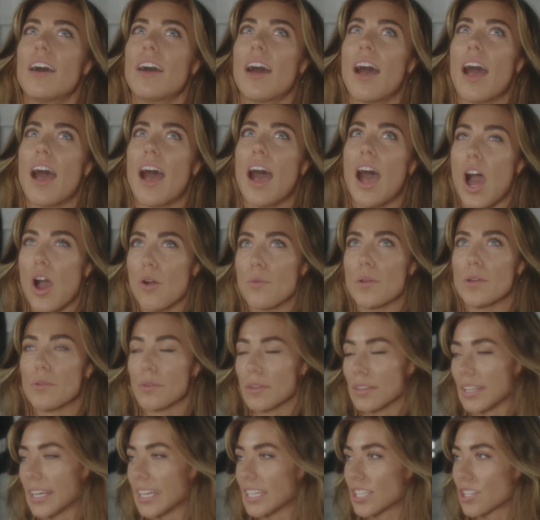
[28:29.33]
how we
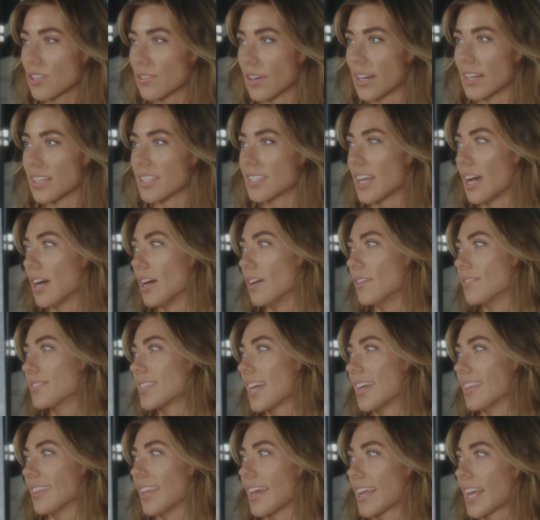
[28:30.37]
relate to ourselves
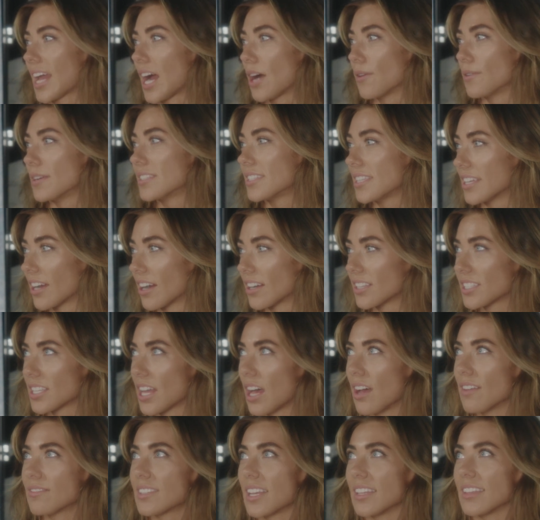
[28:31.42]
and like how we see
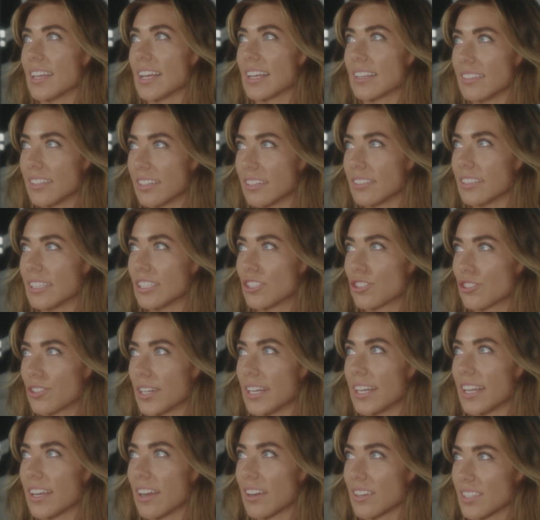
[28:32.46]
ourselves, and like literally
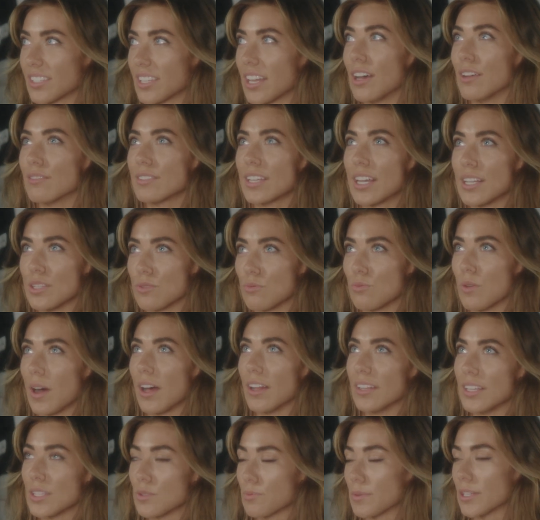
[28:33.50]
treating ourselves as
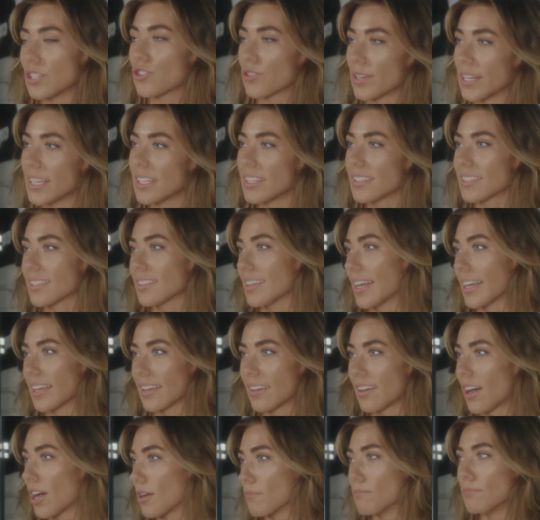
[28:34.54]
well as we treat
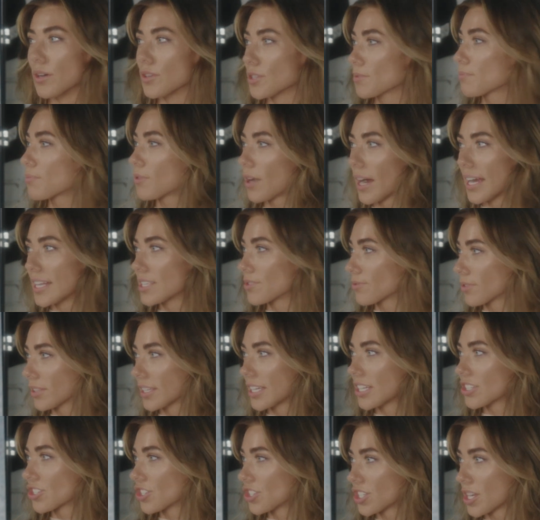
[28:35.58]
like our most prized
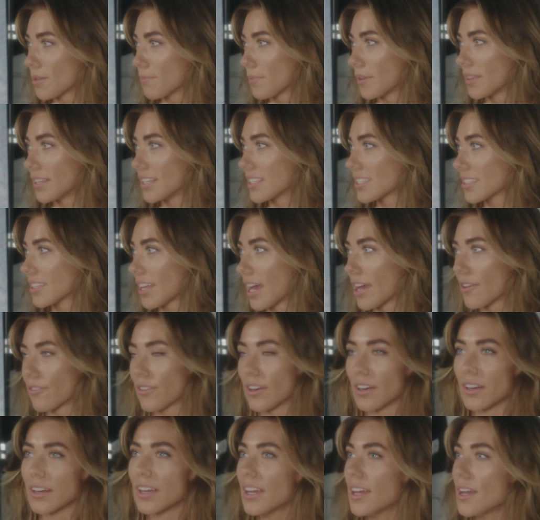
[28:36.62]
relationship in this life,
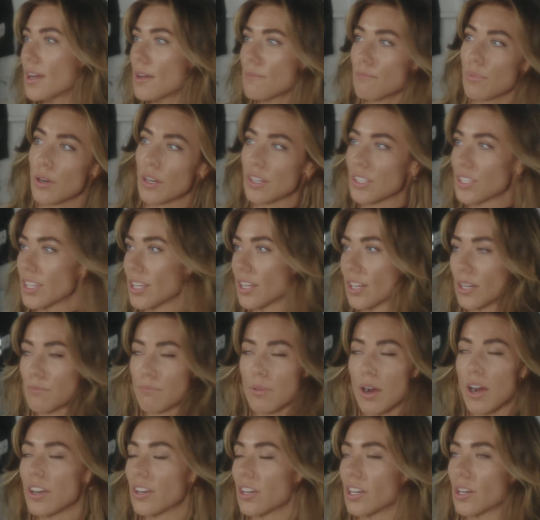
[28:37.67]
or person or
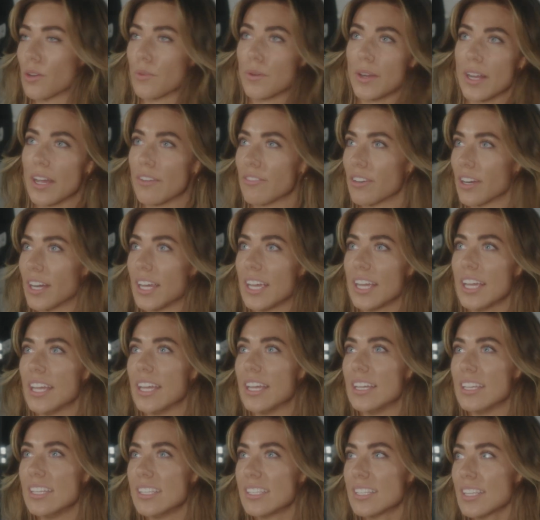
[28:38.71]
partner or whatever it
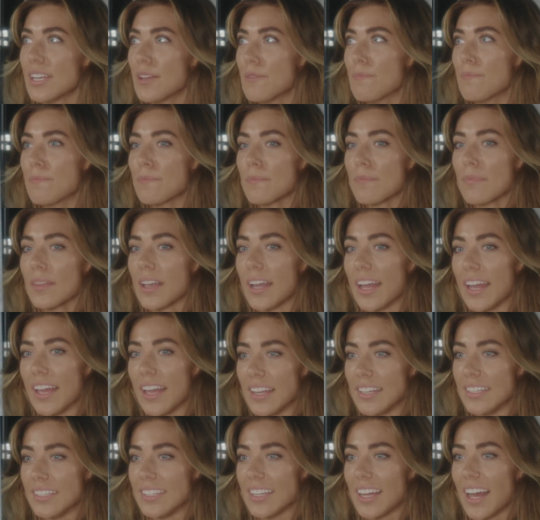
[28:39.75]
is.
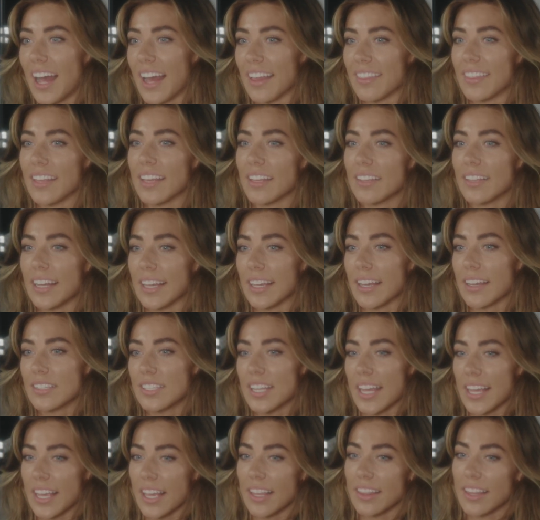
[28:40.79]
And I think like
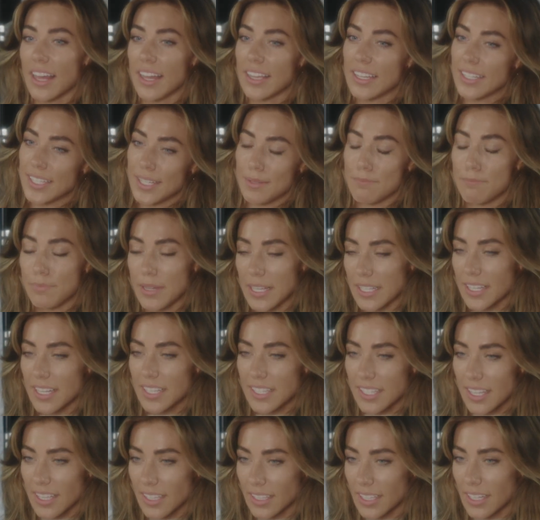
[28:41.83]
taking that into
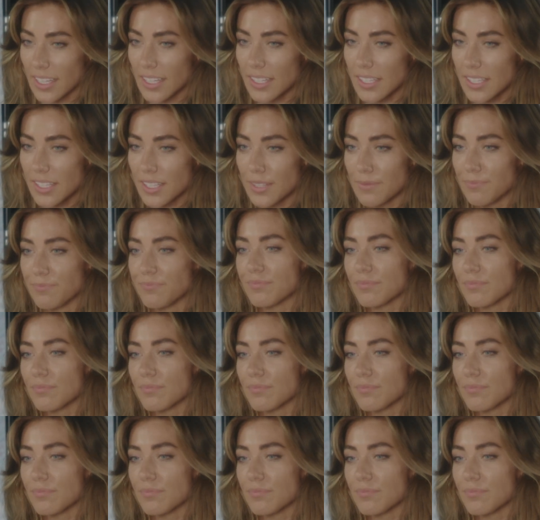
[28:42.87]
business, at least,